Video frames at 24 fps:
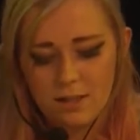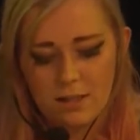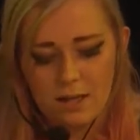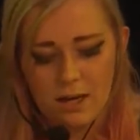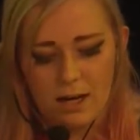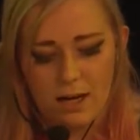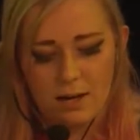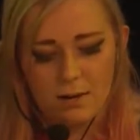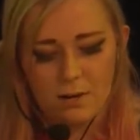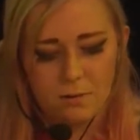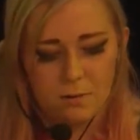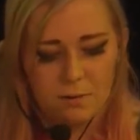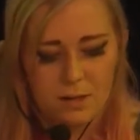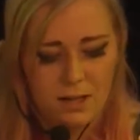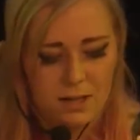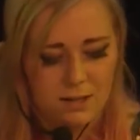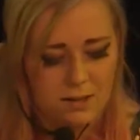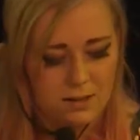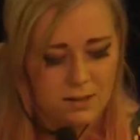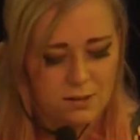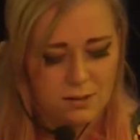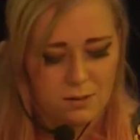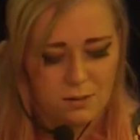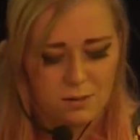I know
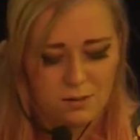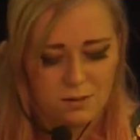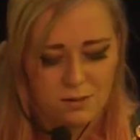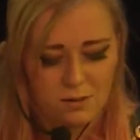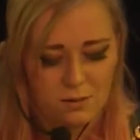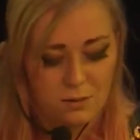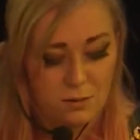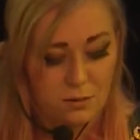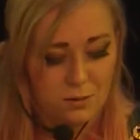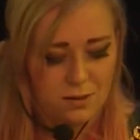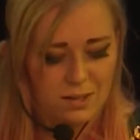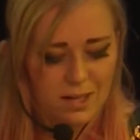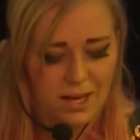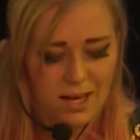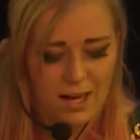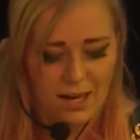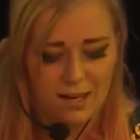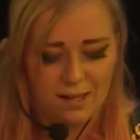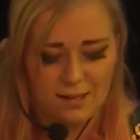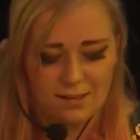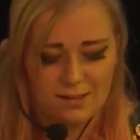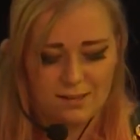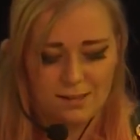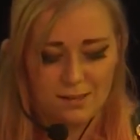that
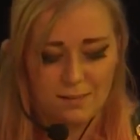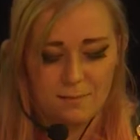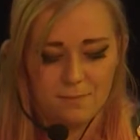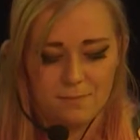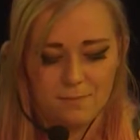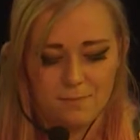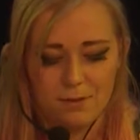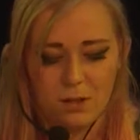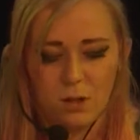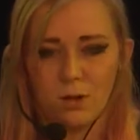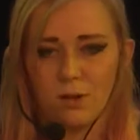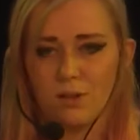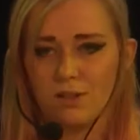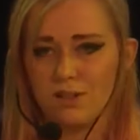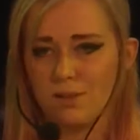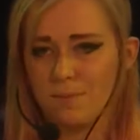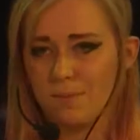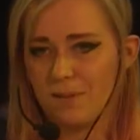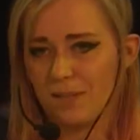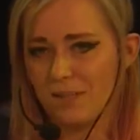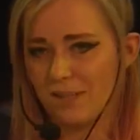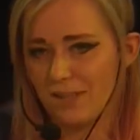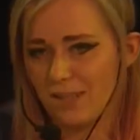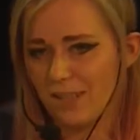today is the
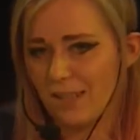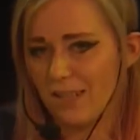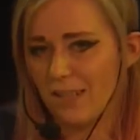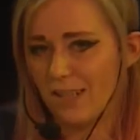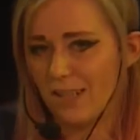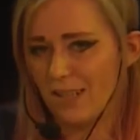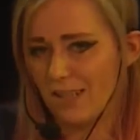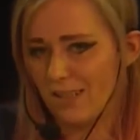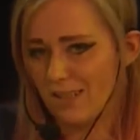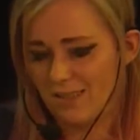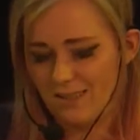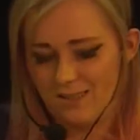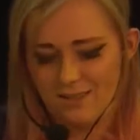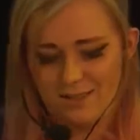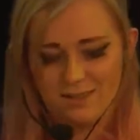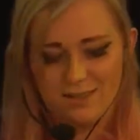cosplay day,